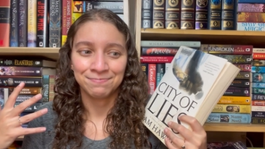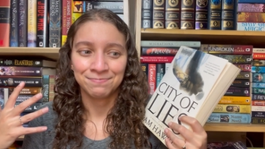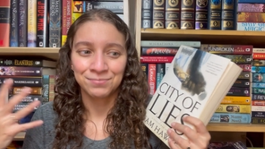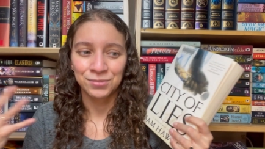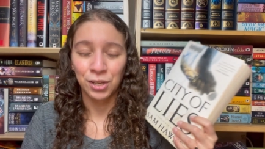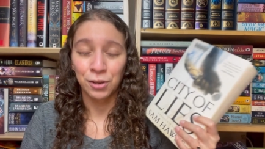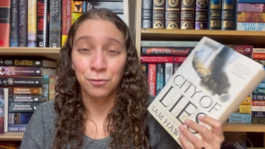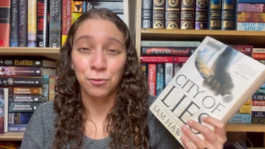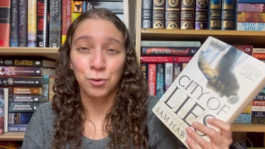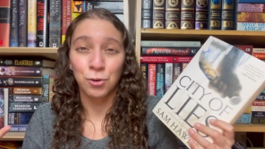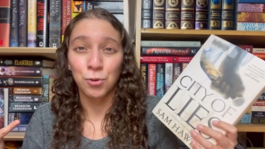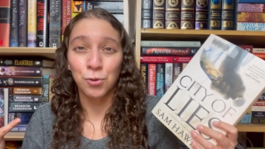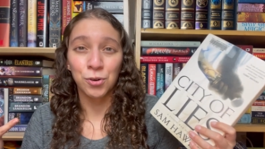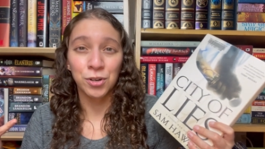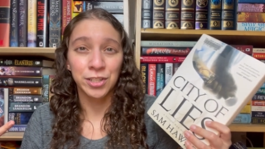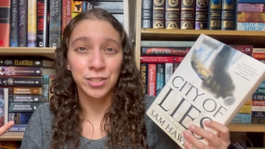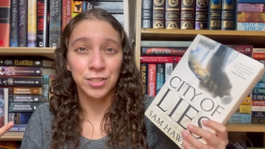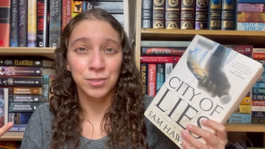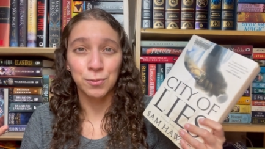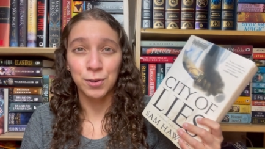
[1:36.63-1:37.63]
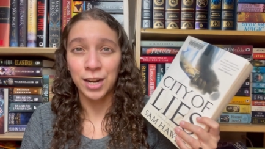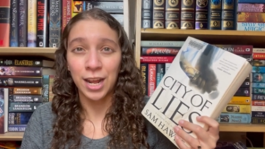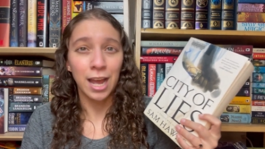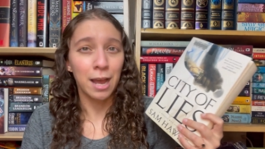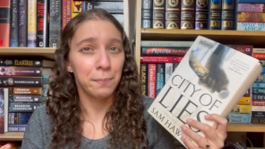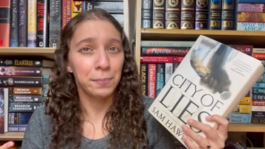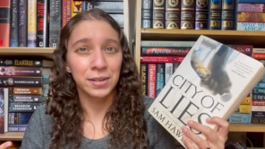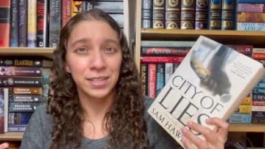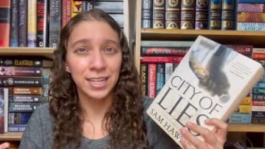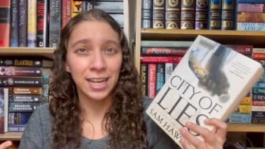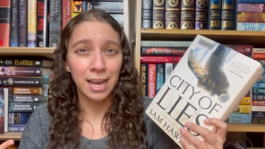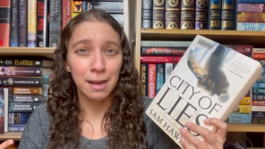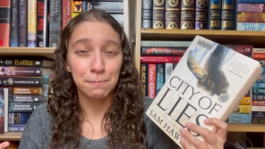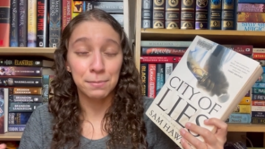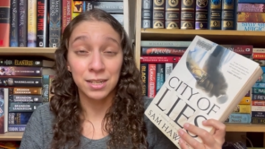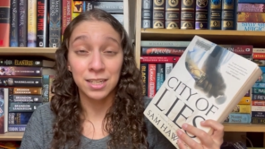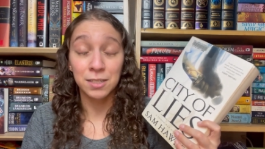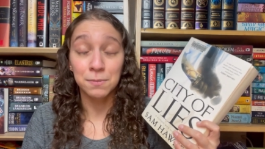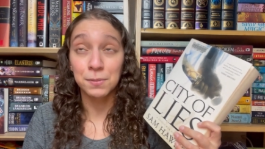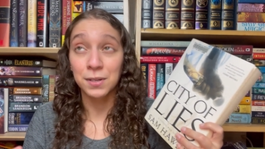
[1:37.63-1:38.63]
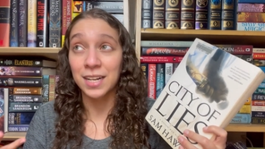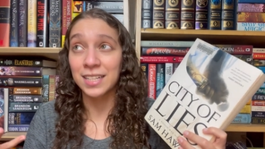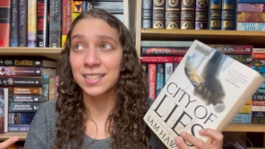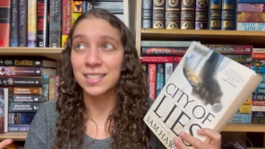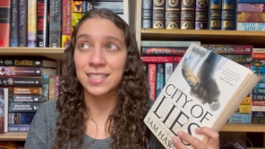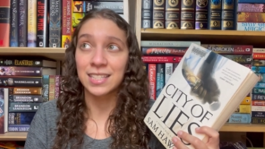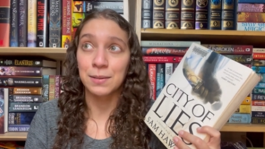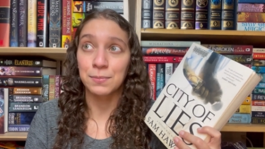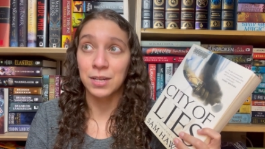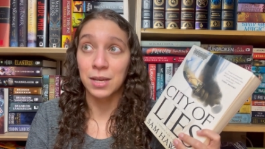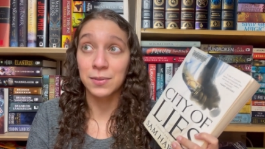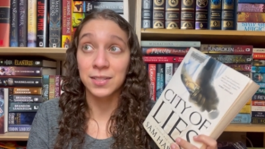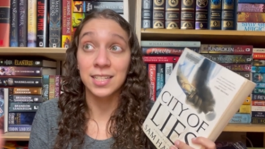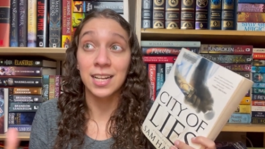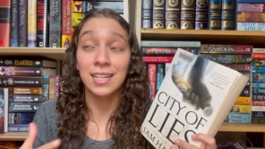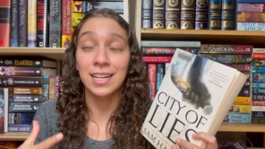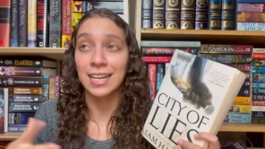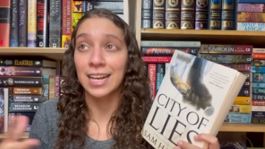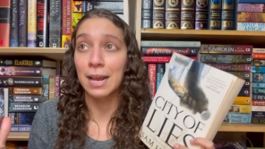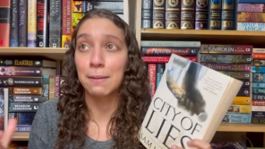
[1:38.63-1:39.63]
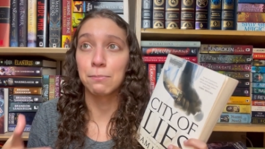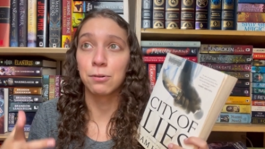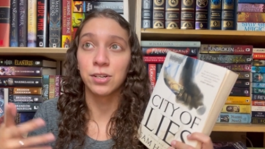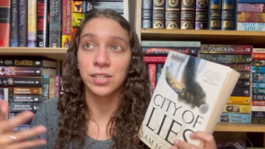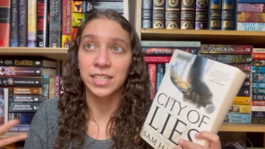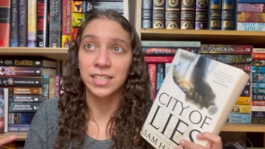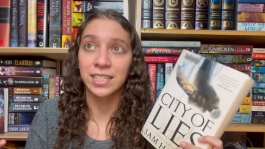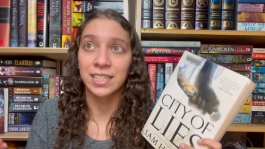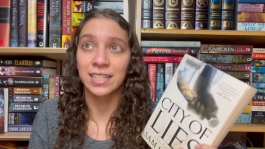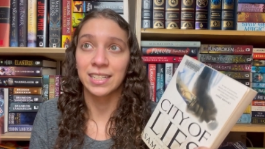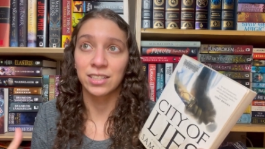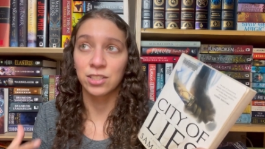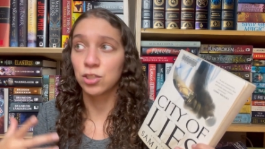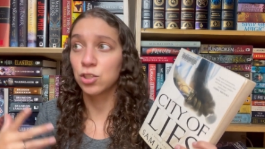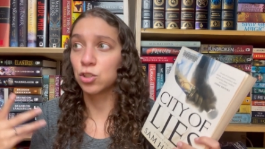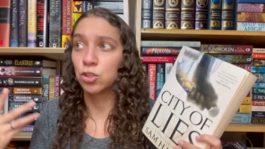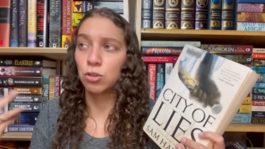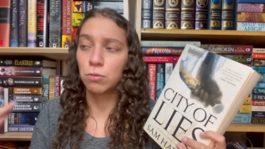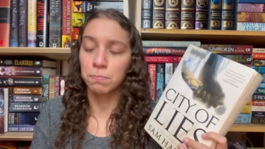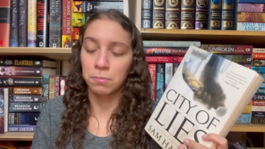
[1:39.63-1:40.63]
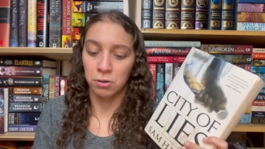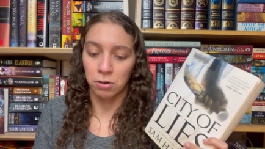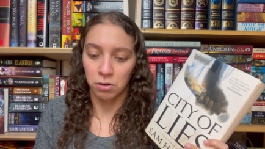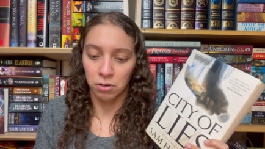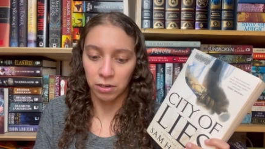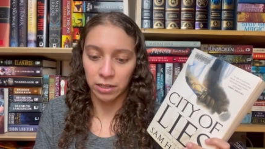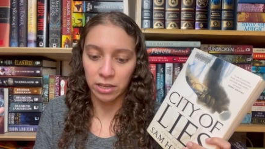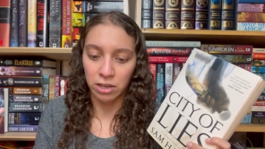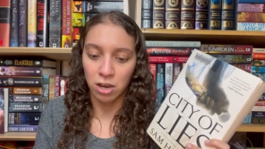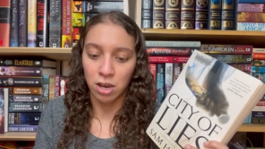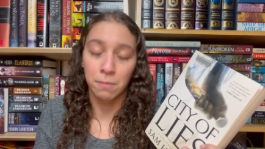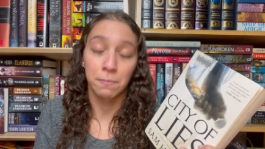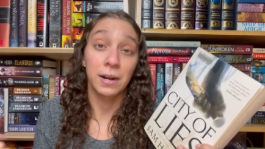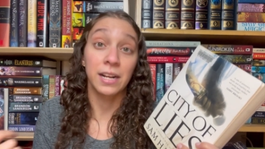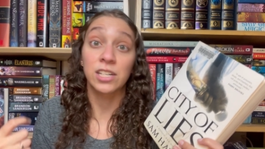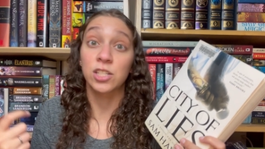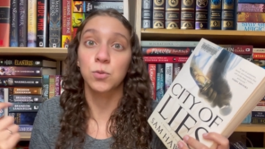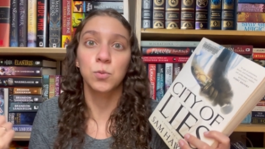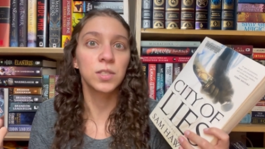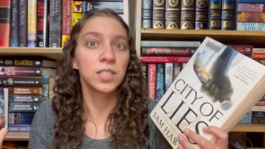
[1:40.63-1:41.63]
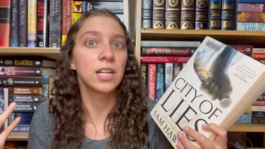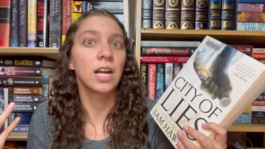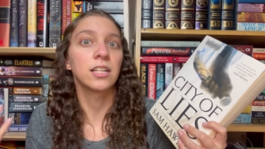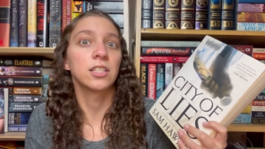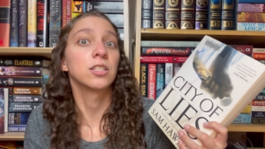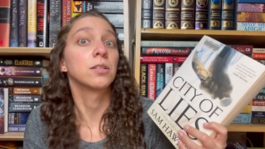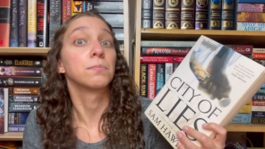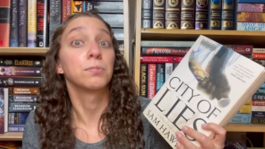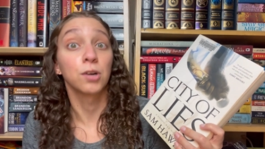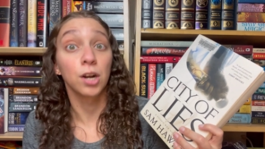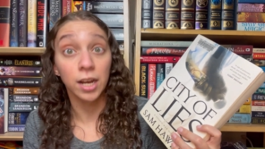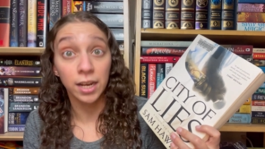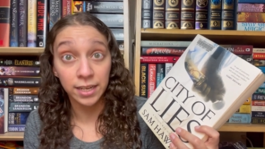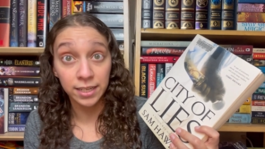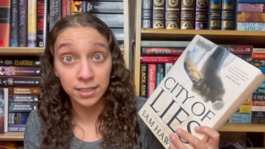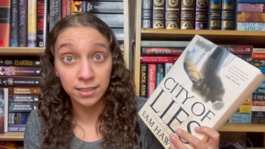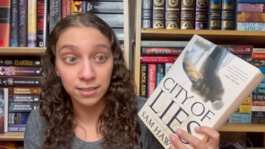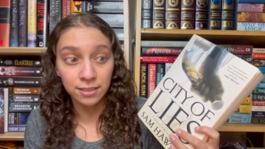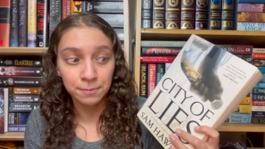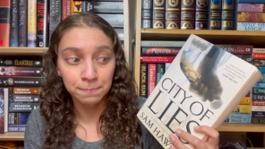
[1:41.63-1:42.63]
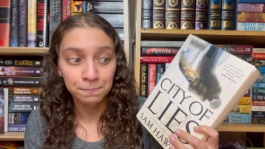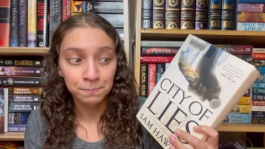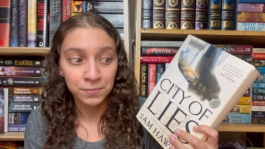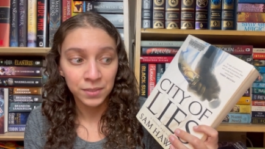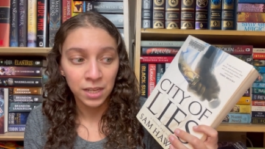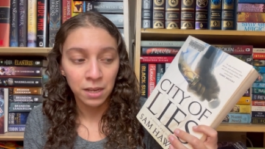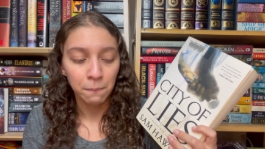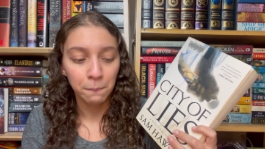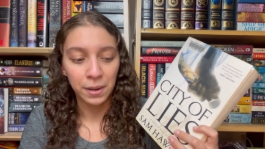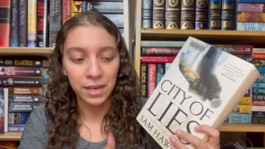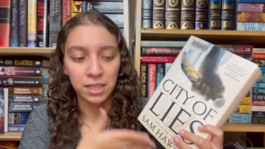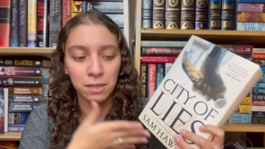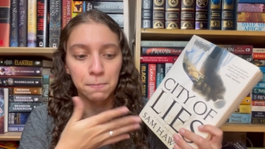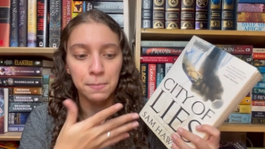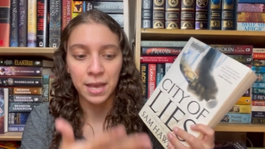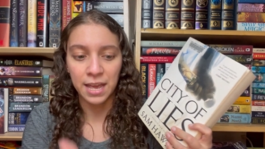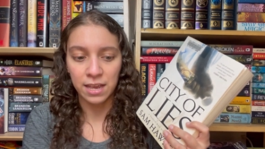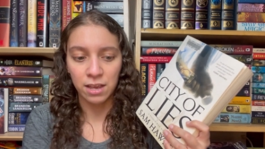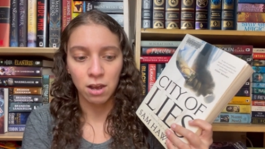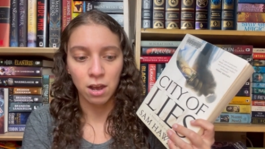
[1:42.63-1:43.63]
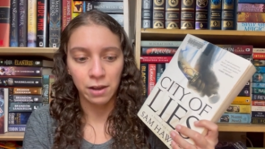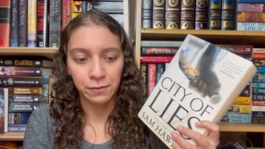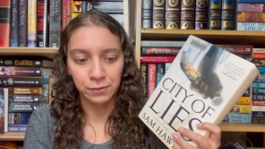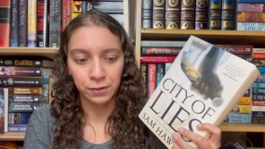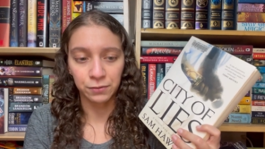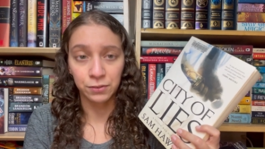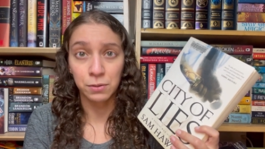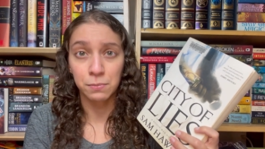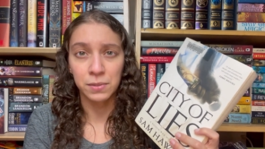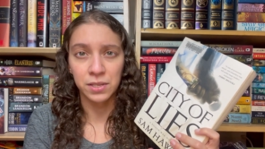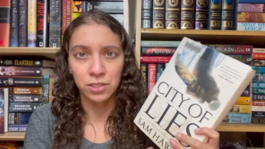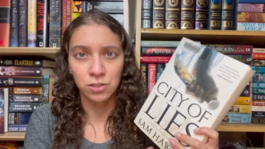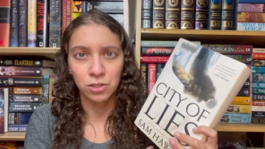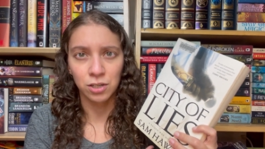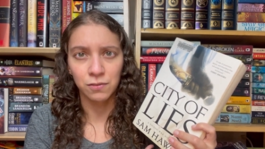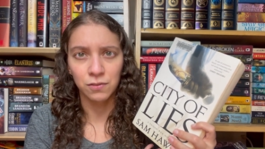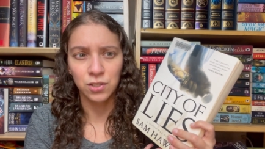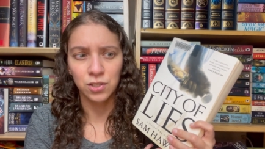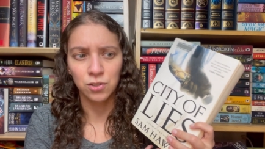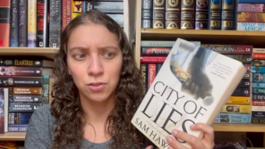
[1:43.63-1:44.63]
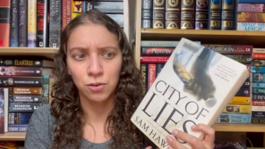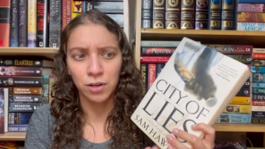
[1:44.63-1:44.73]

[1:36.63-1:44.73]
of course what happened happened, but at the same time, it's not like I predicted it super early on, but I just was not surprised by the payoff of the mystery of the story,